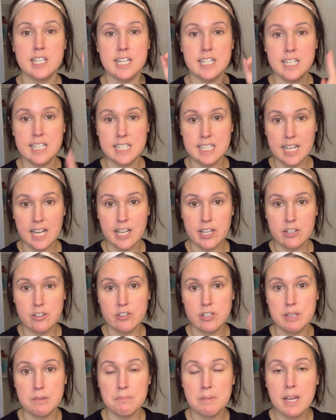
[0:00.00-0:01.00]
need an eye
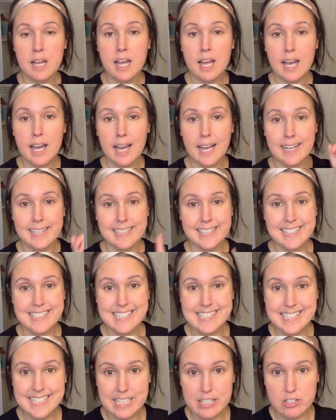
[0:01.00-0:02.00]
cream, I need a
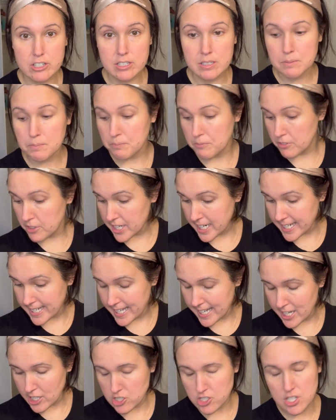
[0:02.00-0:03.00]
serum for
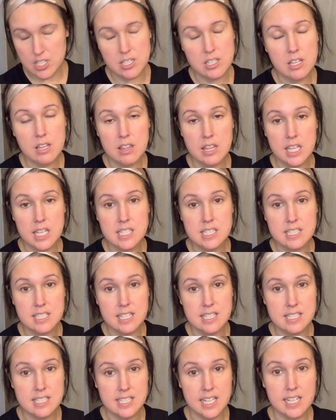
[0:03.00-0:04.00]
anti-aging, things
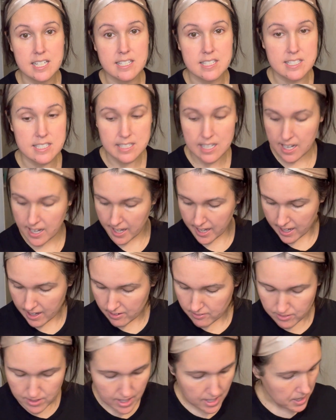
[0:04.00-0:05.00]
that Seint does not
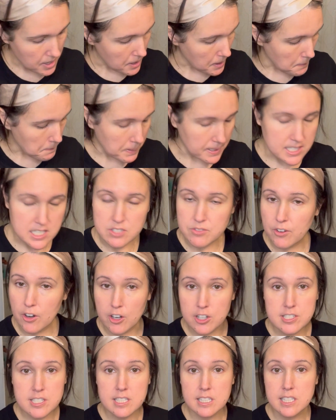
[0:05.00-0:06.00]
have. But as far
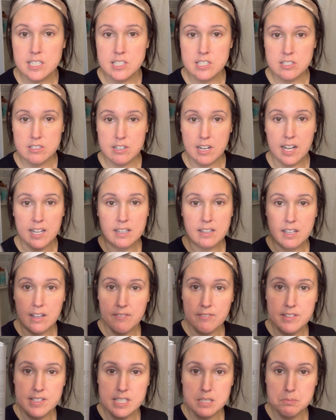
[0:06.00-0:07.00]
as cleanser, I love
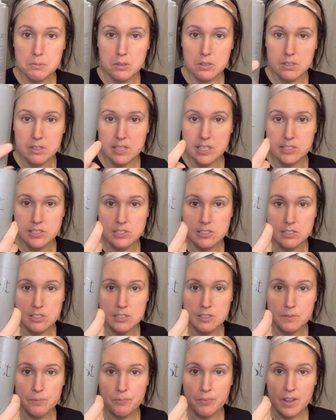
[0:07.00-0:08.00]
this milk
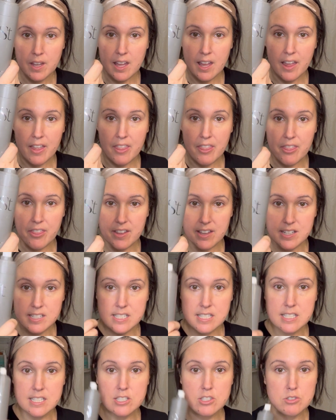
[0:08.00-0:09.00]
cleanser.
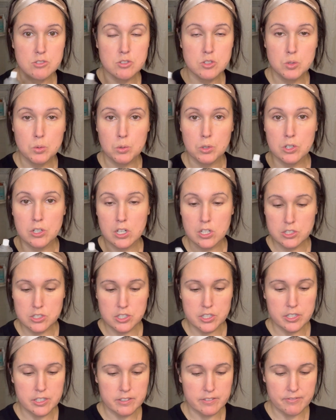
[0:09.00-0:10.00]
This, you squirt
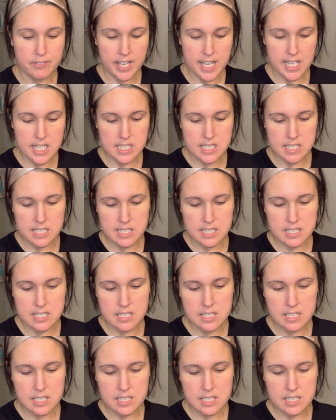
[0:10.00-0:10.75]
onto your face